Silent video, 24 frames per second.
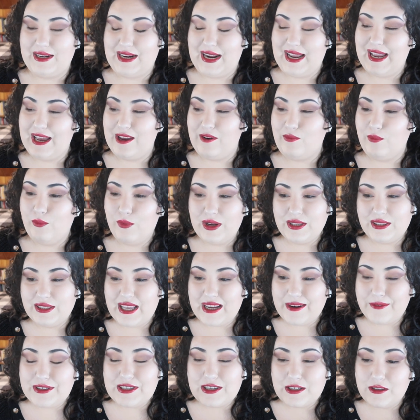and I had one
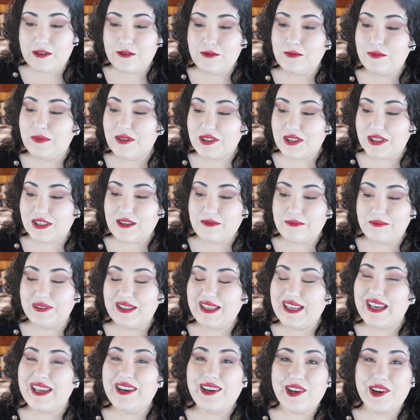that was almost a
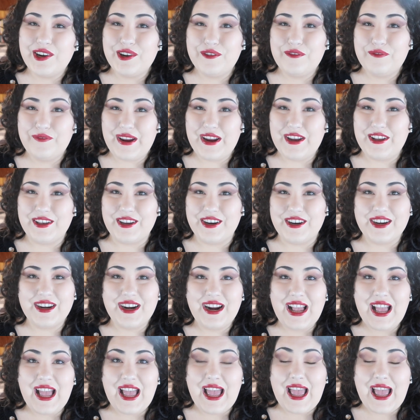complete and utter failure,